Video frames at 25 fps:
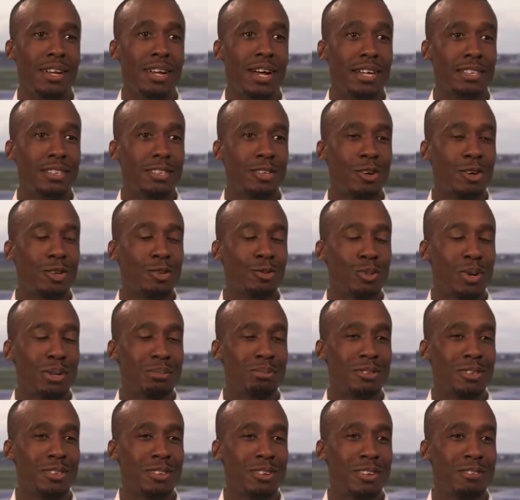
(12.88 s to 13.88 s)
I chose
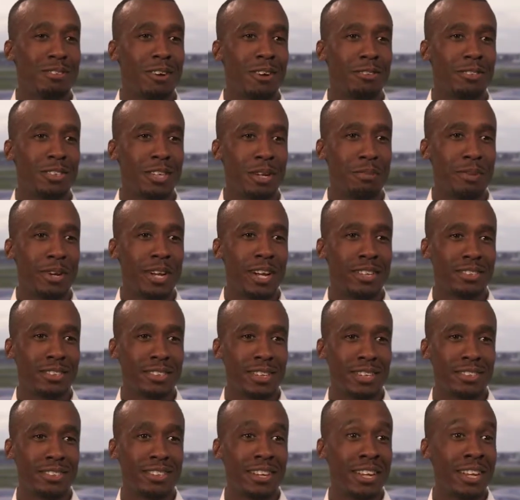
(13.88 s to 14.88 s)
Webster University because
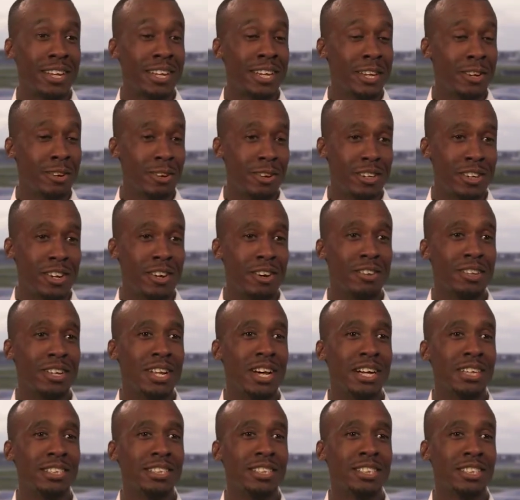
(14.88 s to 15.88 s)
it is a leader in
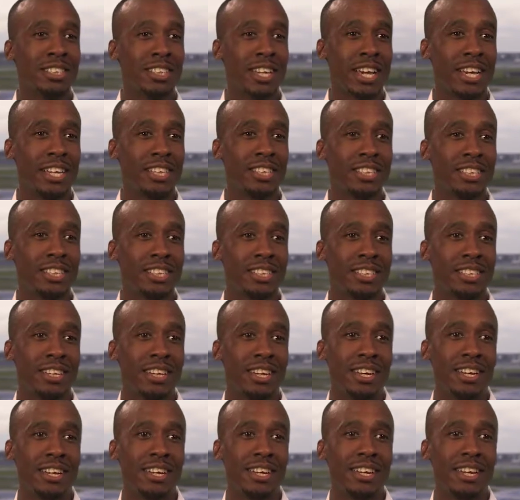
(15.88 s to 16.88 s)
online education
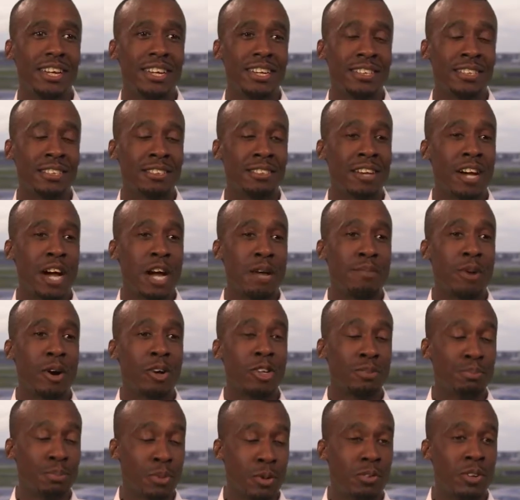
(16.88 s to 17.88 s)
and at the time
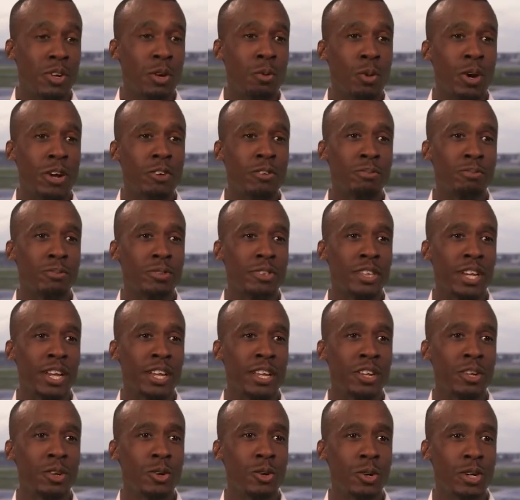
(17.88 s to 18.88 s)
I was moving away from
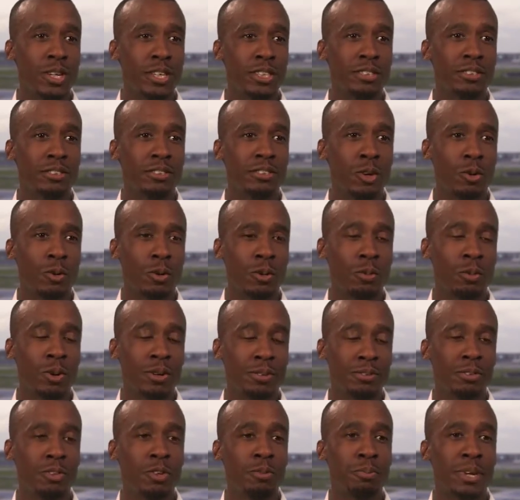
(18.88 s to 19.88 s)
St. Louis, so with
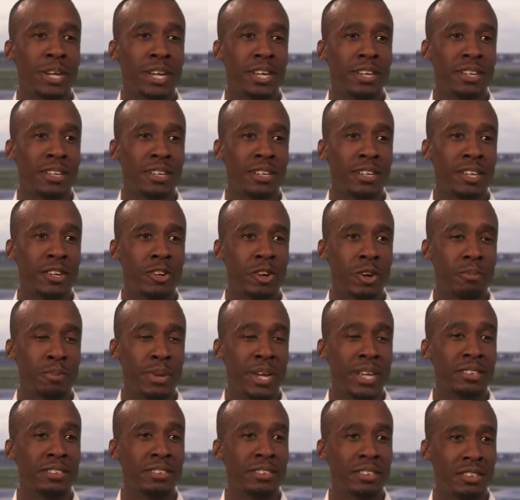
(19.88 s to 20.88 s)
Webster being a leader, it
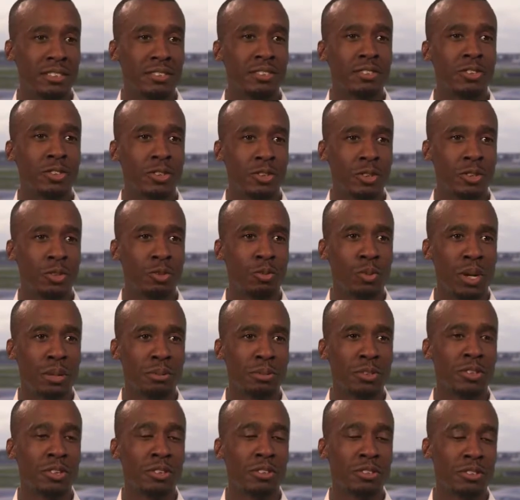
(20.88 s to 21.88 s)
made sense to choose
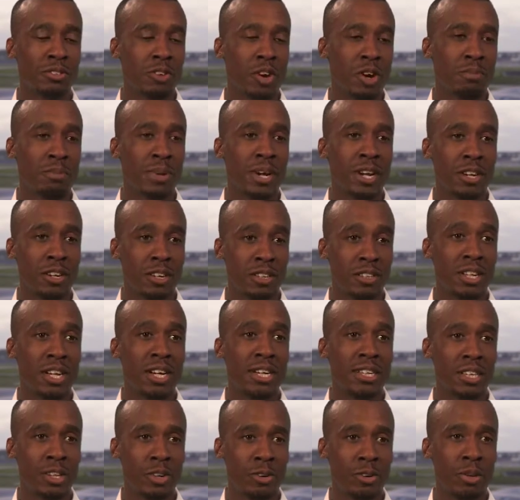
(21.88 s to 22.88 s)
Webster and start my
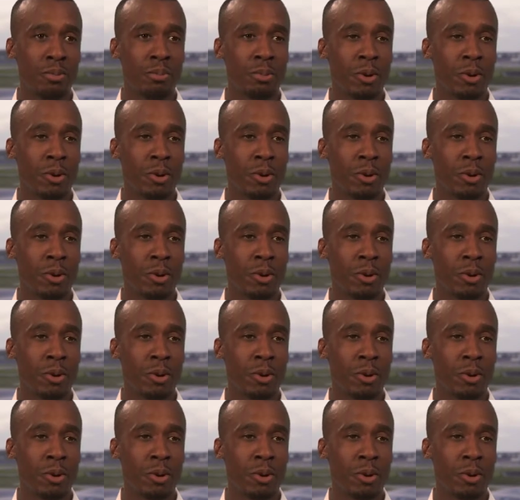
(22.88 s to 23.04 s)
online degree